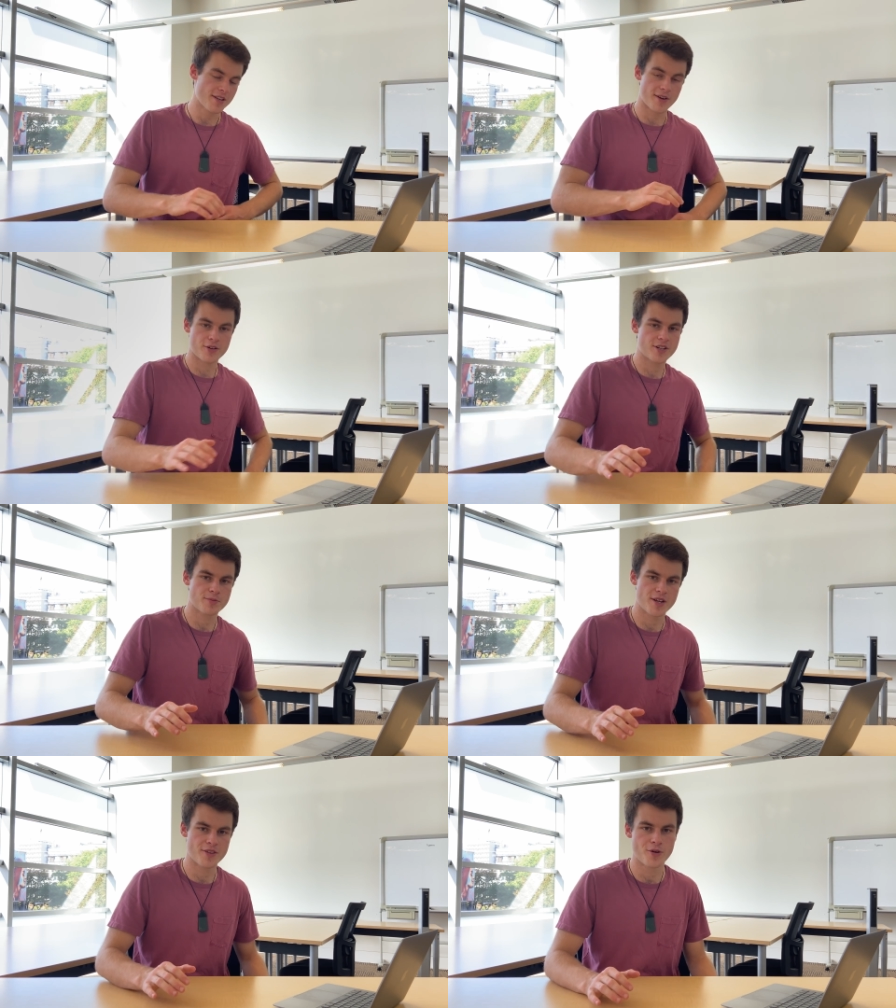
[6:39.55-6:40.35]
Now, I could
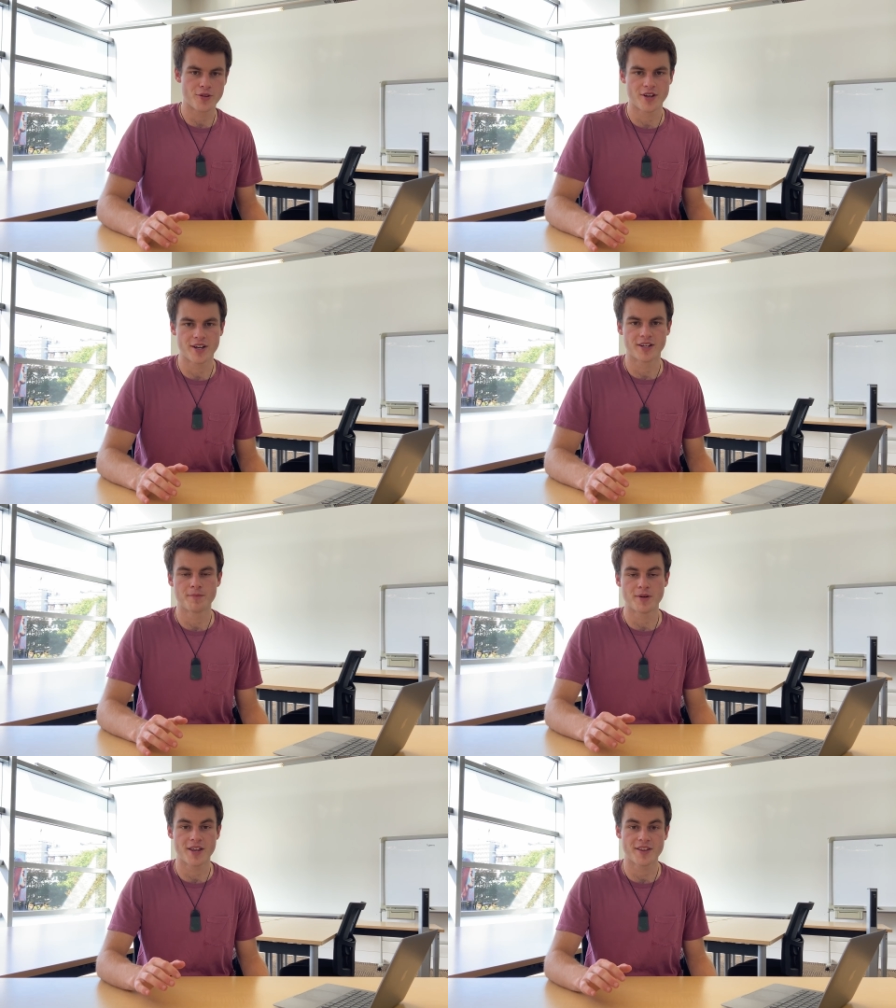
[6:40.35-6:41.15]
explain the whole thing,
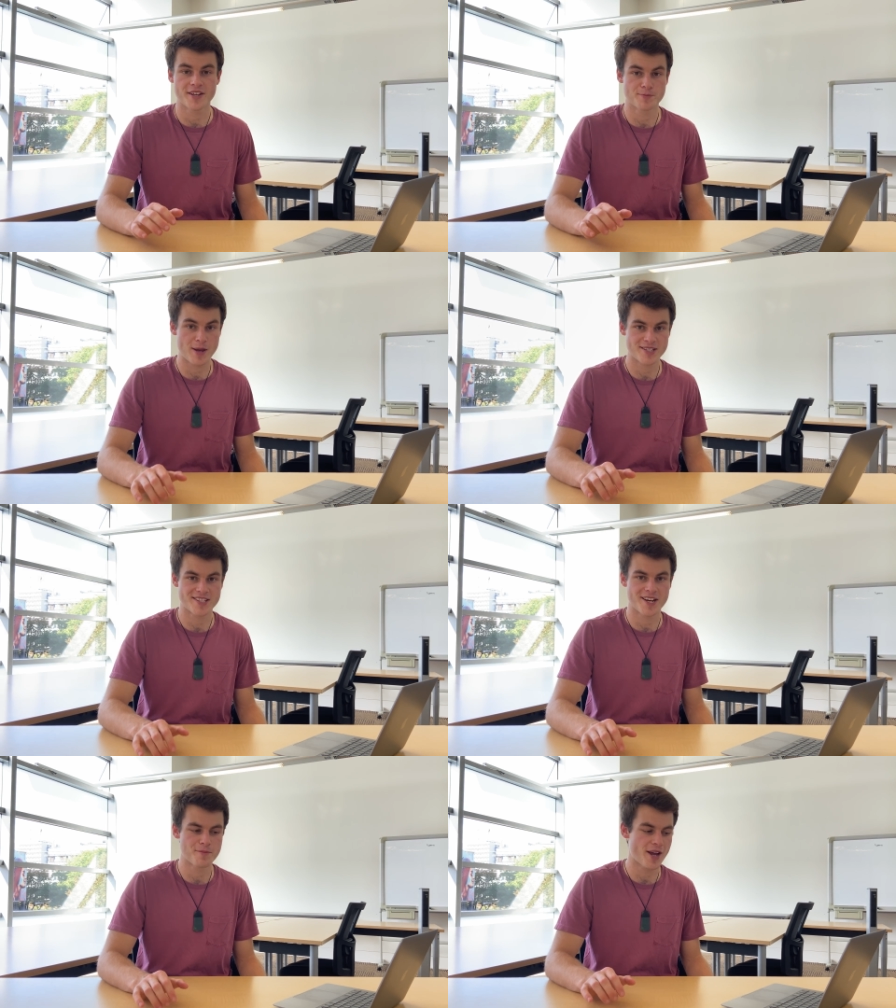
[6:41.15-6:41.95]
but I think it's best
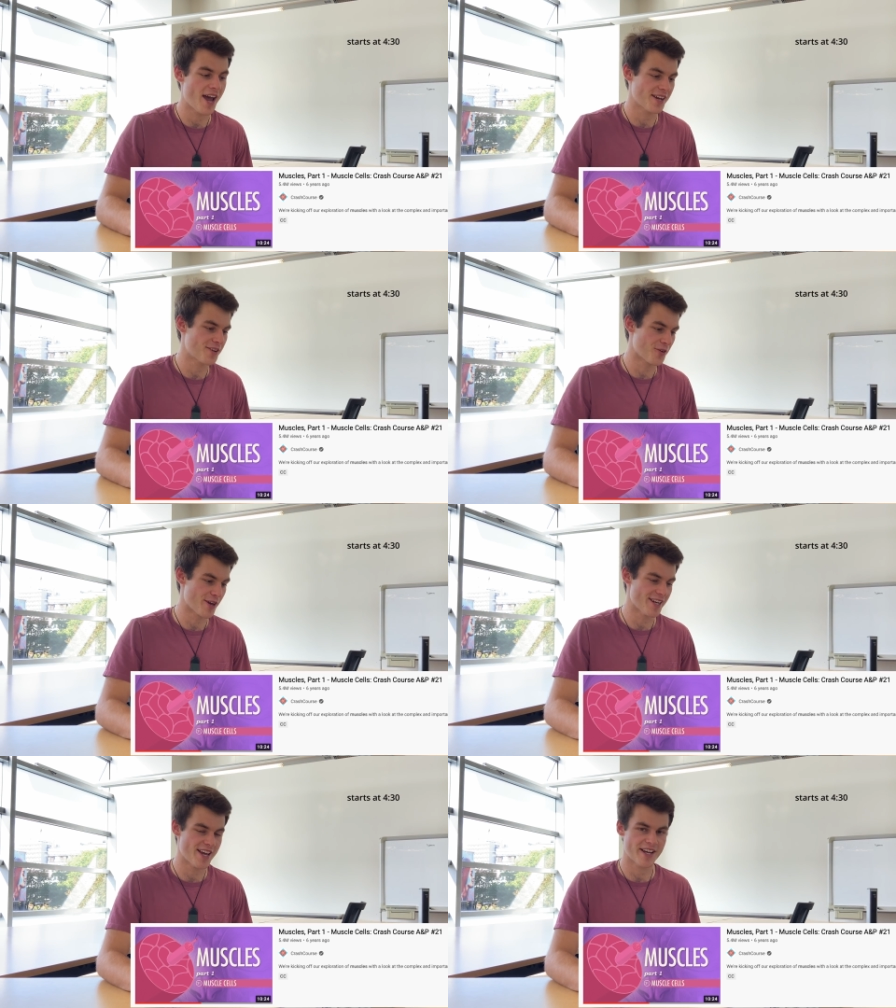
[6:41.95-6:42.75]
done by Hank
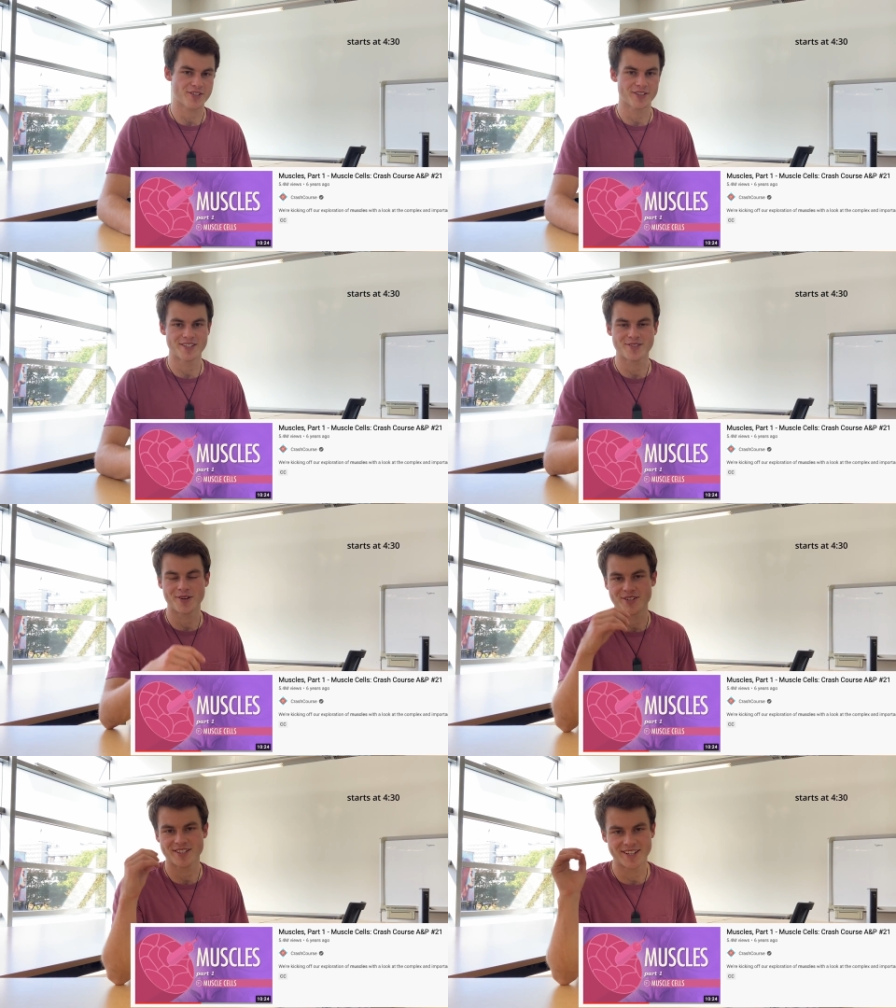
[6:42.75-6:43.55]
Green, actually, so
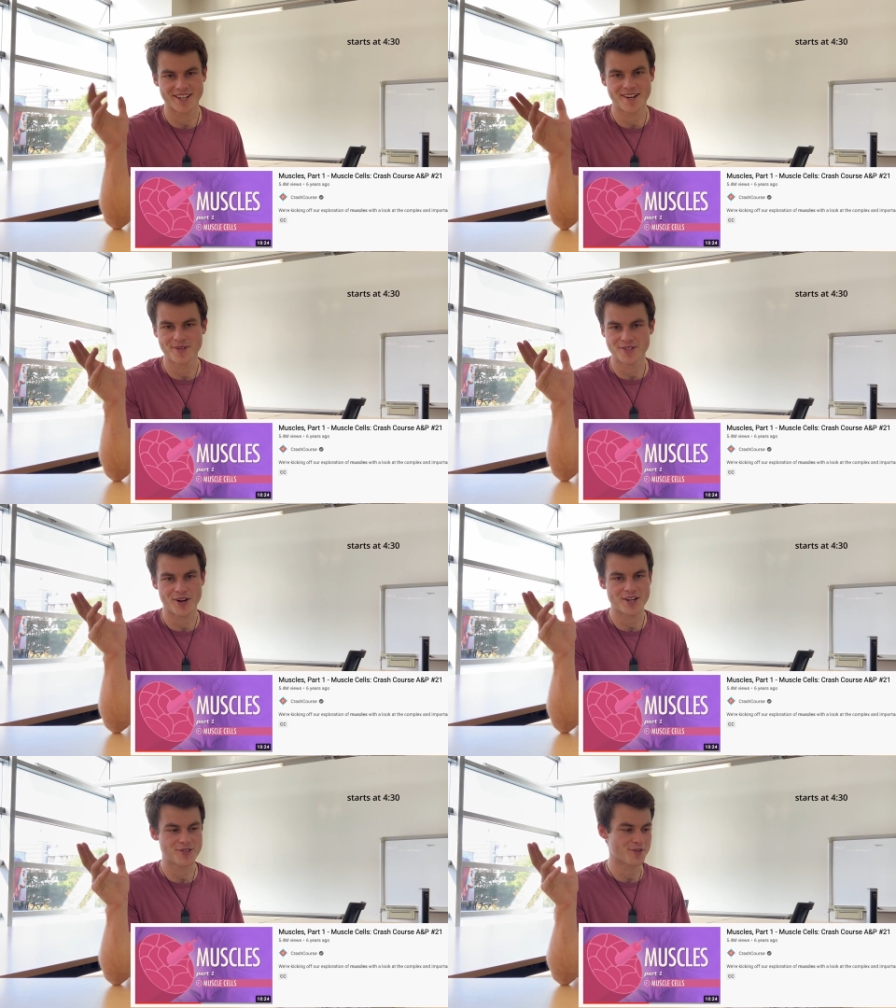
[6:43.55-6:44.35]
I'll just link up his
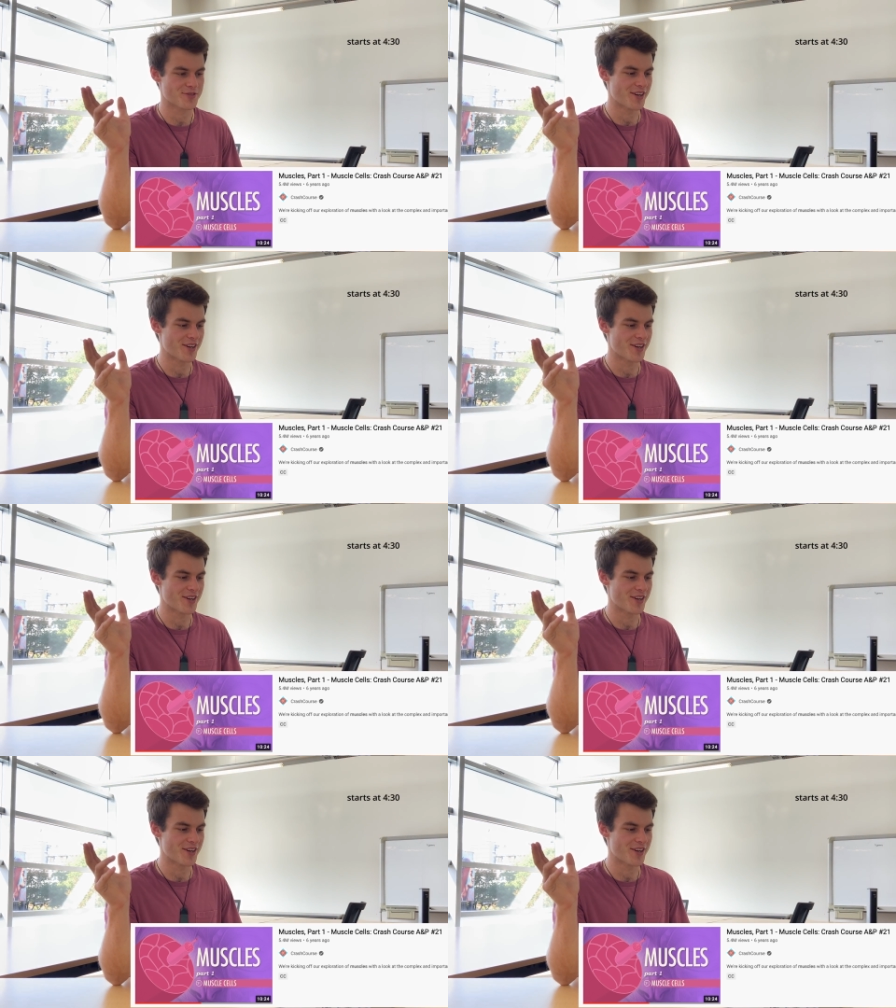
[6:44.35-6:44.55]
crash course